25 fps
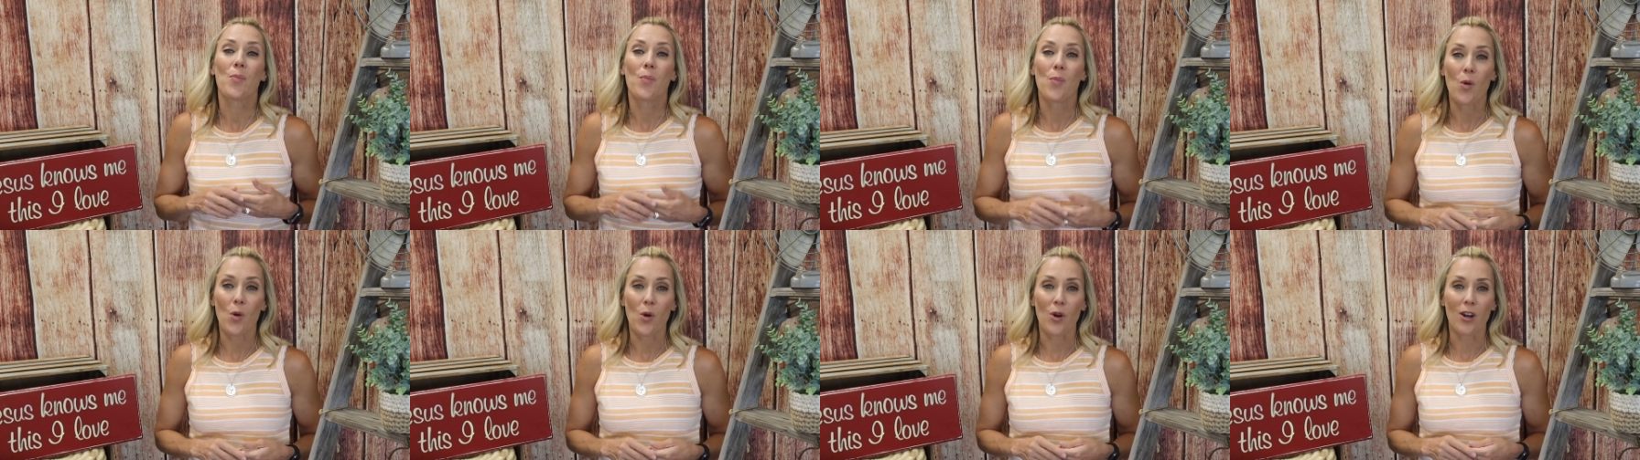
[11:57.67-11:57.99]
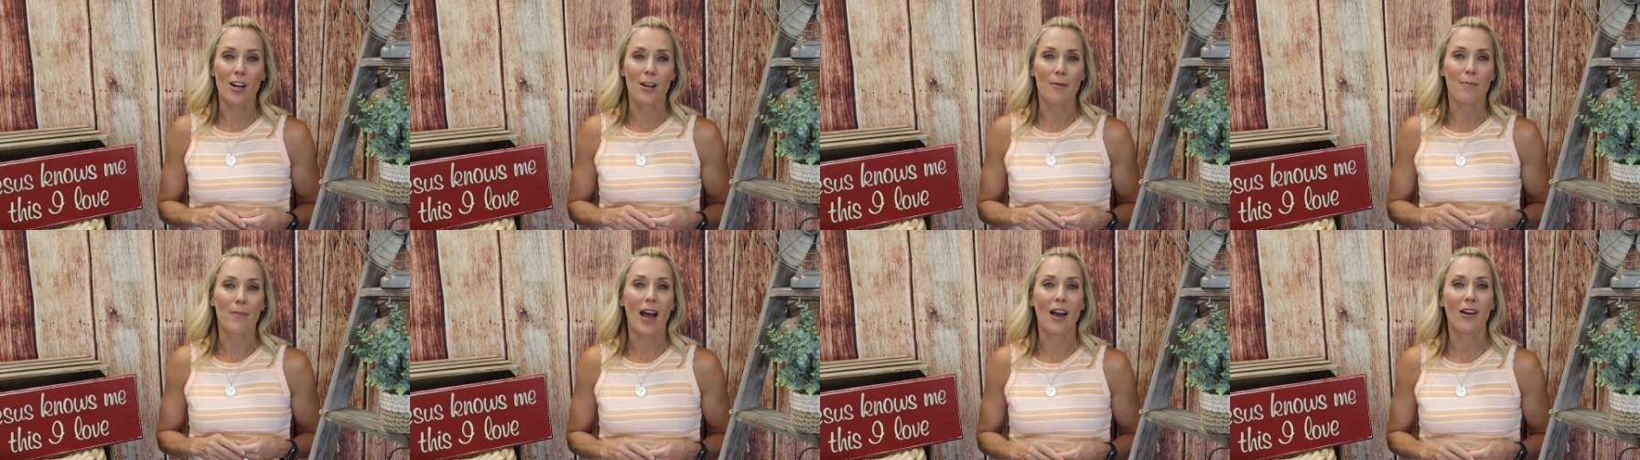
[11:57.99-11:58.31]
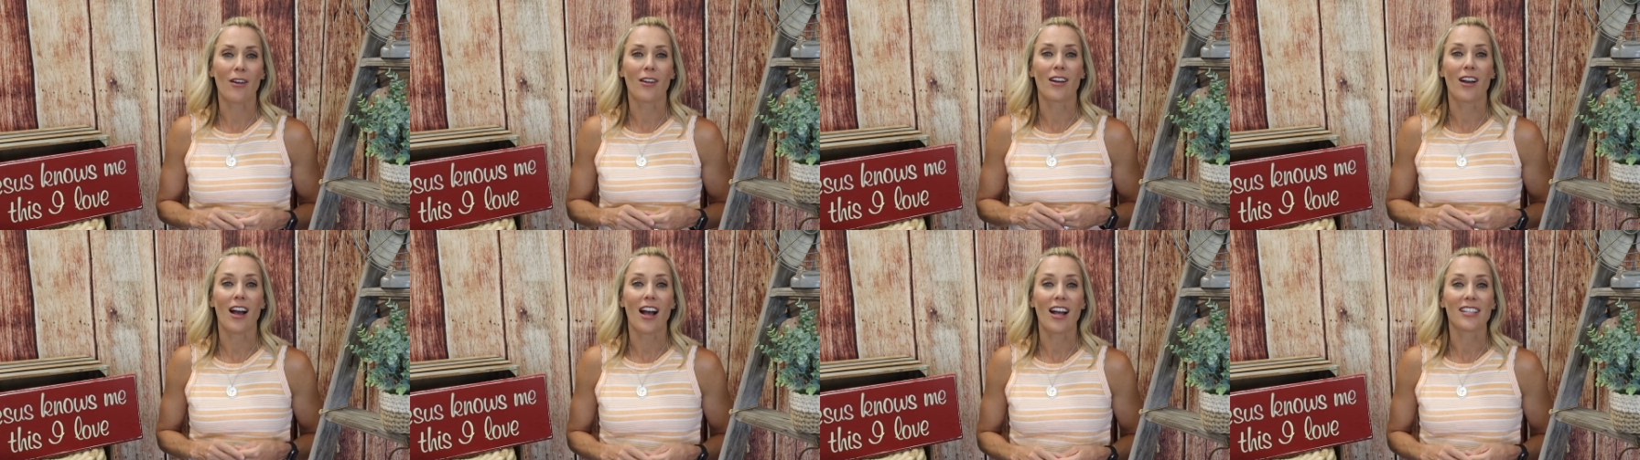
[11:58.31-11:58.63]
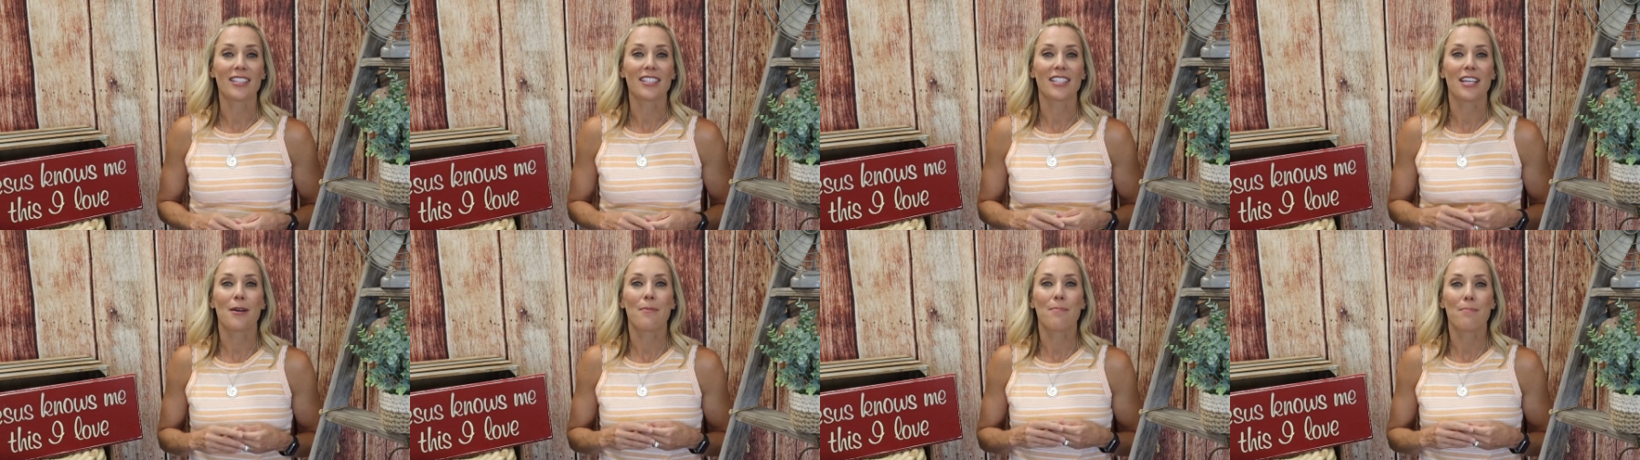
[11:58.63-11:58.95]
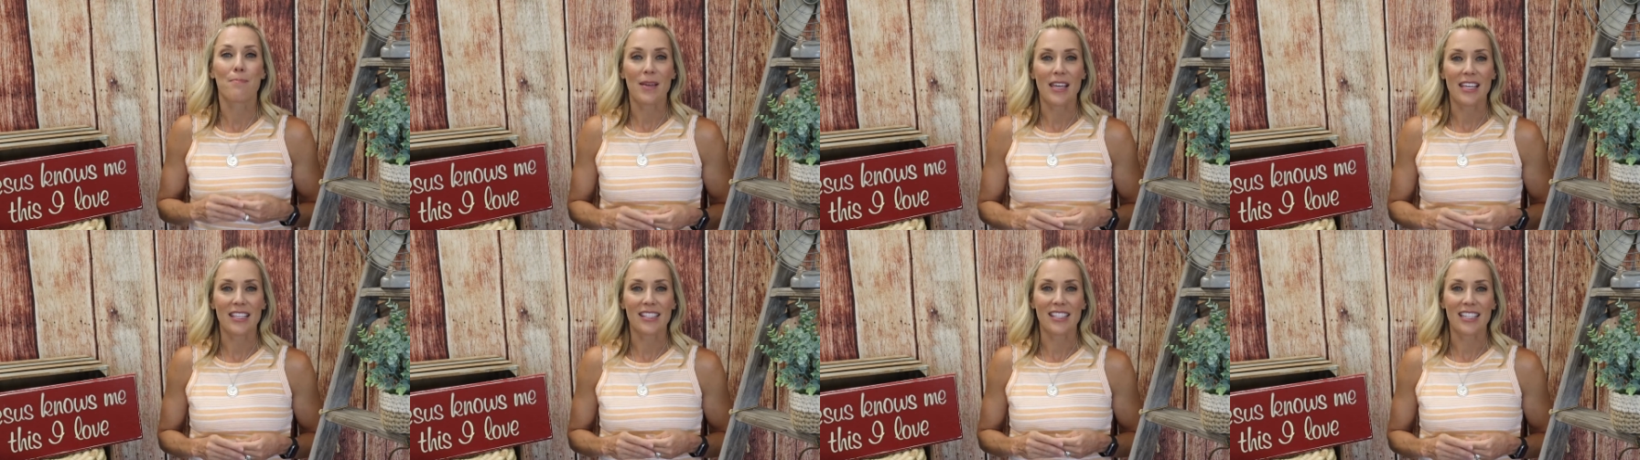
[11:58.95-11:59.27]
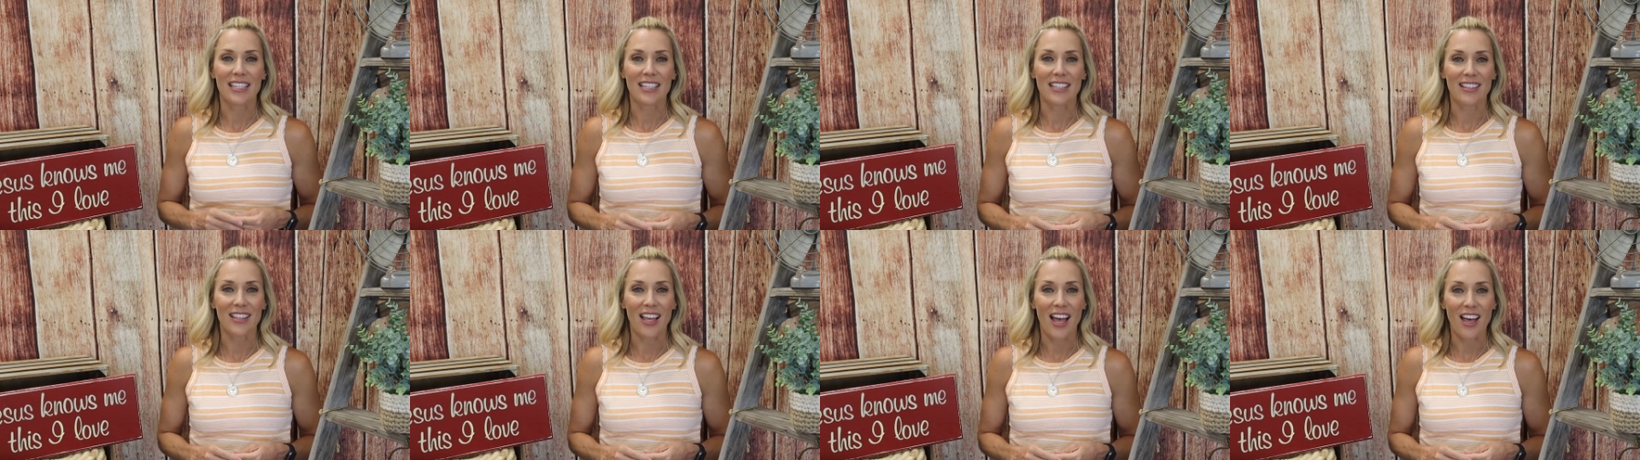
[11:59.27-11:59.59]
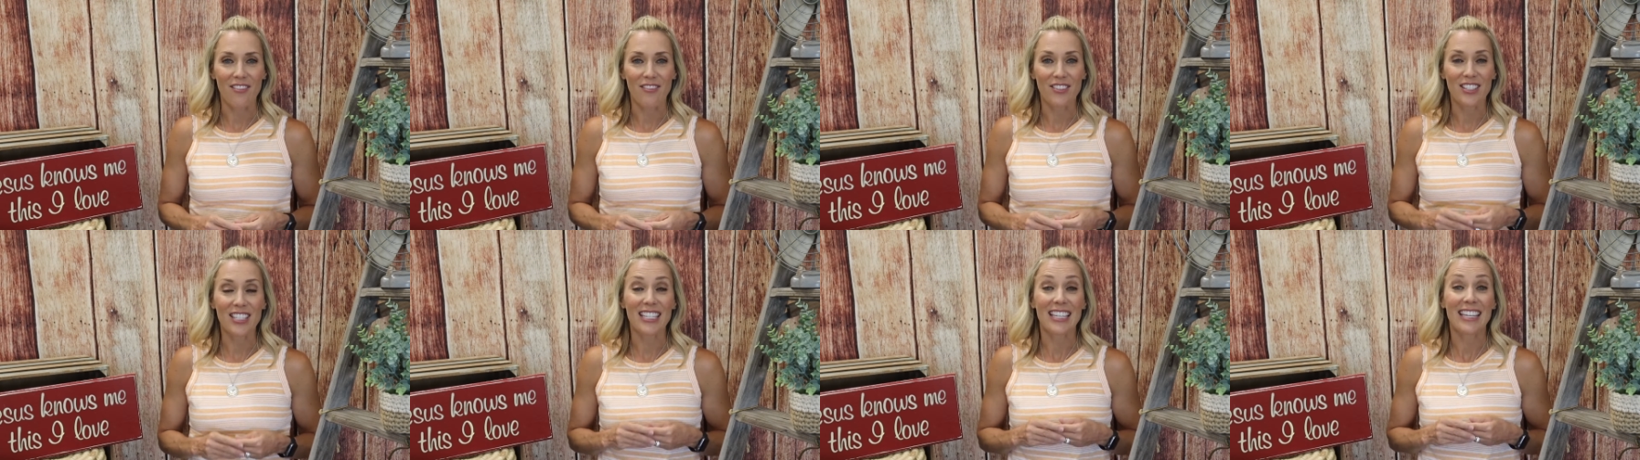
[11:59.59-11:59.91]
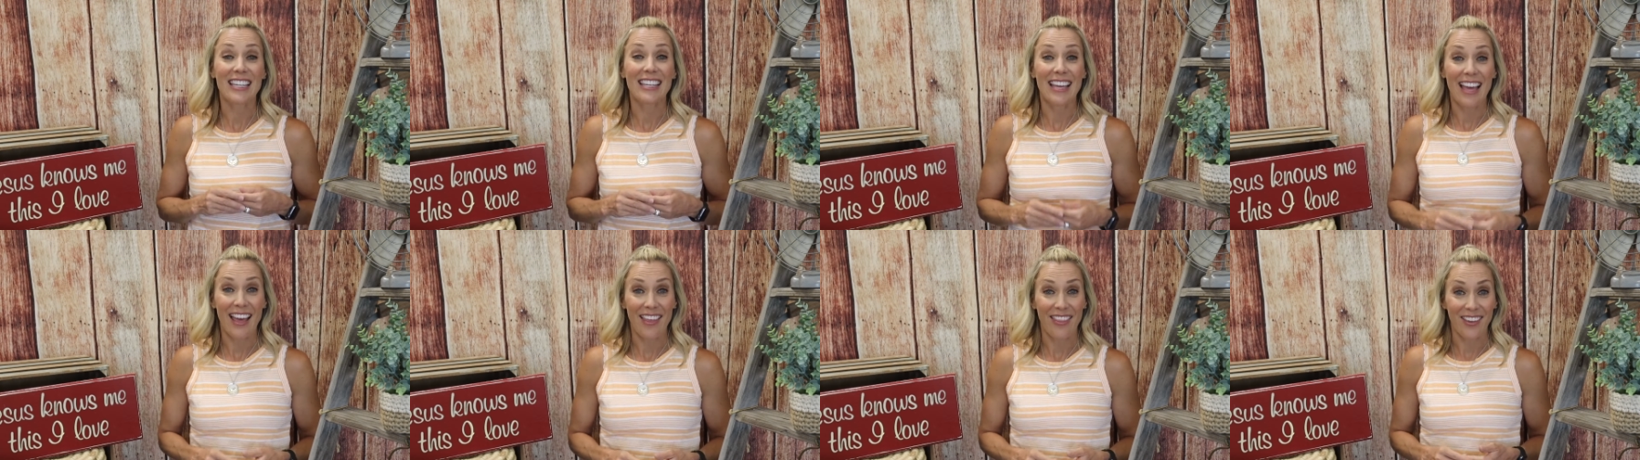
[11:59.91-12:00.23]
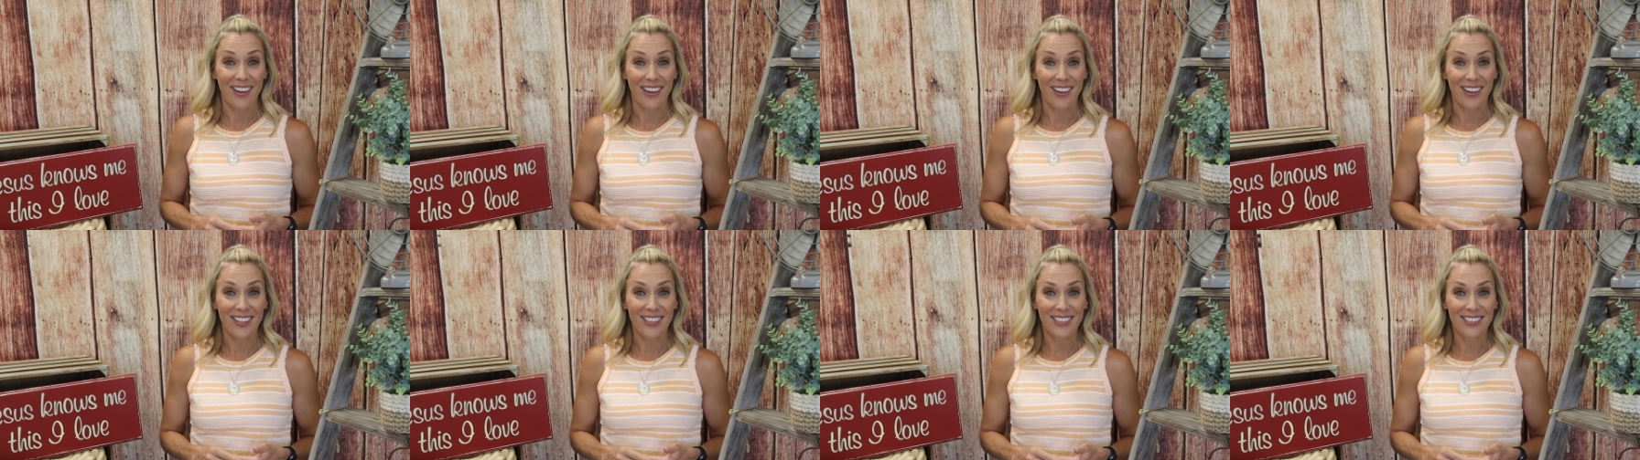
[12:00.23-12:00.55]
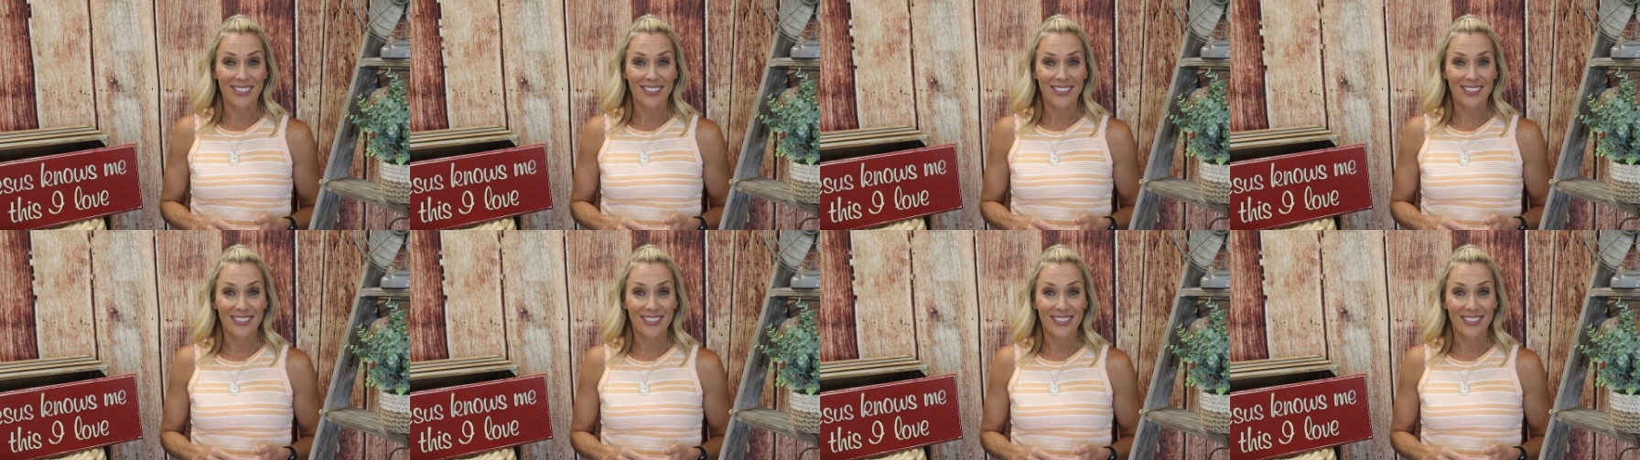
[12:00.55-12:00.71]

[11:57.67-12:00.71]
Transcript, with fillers: more about God's amazing love together.